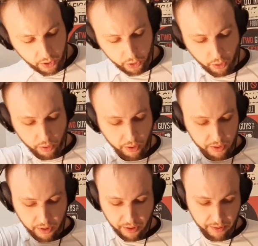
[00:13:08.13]
shorter
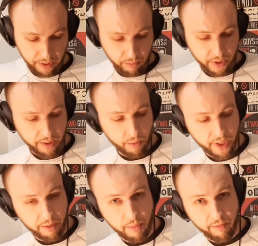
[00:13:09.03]
string that we
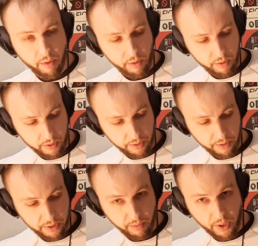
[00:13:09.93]
had before.
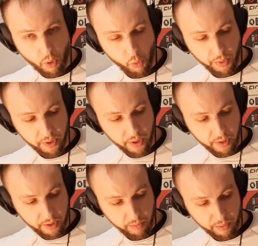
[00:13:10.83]
This one
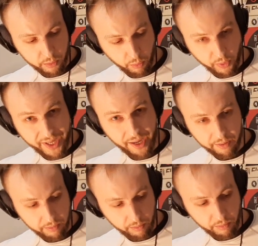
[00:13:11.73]
open, so we cut,
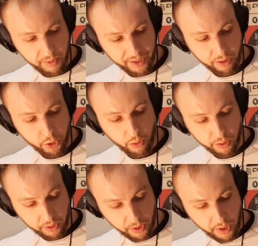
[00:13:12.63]
make it
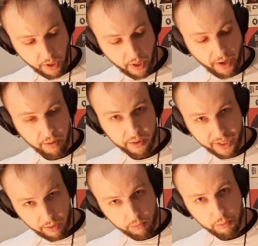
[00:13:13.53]
shorter, and the
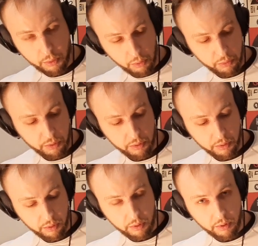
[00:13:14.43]
sound goes
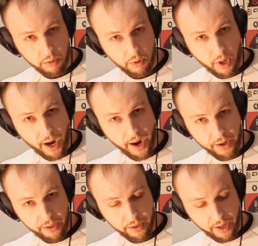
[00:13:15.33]

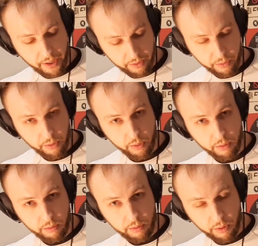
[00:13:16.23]
higher and higher. You
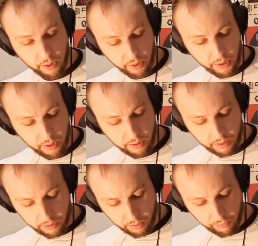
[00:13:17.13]
hear, yeah.
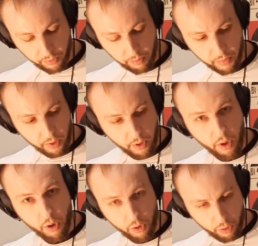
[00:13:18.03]
So from
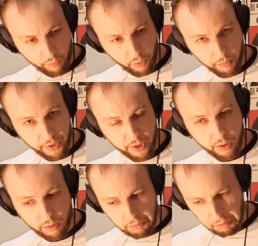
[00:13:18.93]

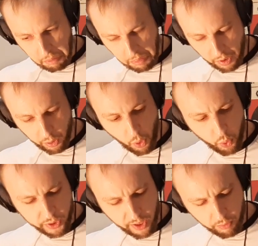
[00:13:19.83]
this low
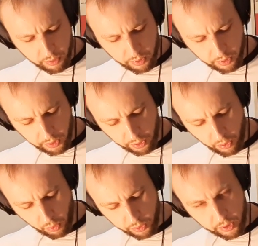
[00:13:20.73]
sound, it
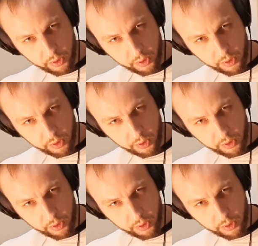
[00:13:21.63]
goes